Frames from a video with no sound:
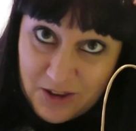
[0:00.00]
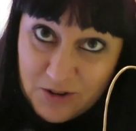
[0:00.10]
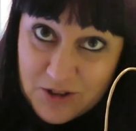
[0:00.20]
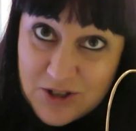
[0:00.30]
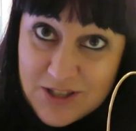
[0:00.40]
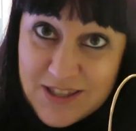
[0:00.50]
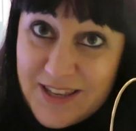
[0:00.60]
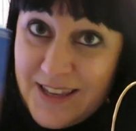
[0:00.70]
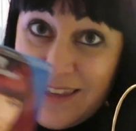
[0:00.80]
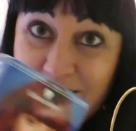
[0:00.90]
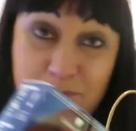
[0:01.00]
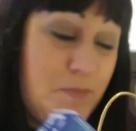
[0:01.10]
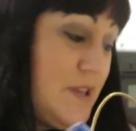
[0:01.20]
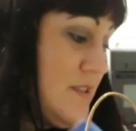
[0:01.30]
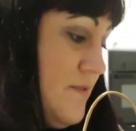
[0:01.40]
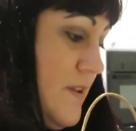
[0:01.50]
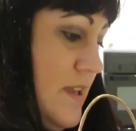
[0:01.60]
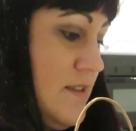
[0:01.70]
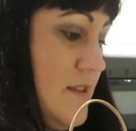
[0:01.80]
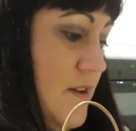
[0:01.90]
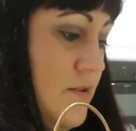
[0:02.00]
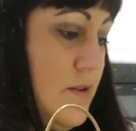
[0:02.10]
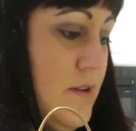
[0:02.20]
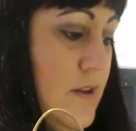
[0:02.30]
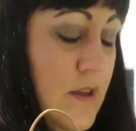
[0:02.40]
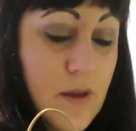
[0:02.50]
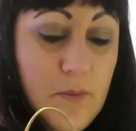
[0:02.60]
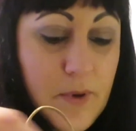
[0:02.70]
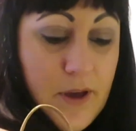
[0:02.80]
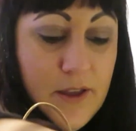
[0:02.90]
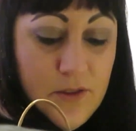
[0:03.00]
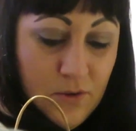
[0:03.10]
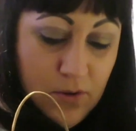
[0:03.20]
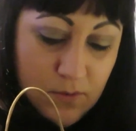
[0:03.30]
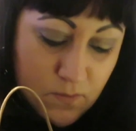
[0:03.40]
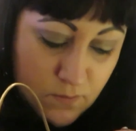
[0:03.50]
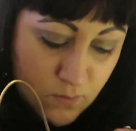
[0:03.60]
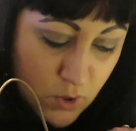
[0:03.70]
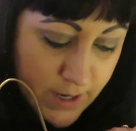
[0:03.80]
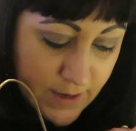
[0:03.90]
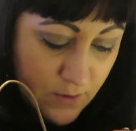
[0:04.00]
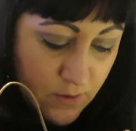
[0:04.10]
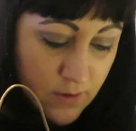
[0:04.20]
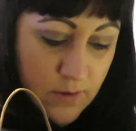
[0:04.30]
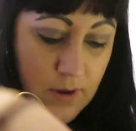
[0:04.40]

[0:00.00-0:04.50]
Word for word: you can just see bits of it. So, but I thought, why not?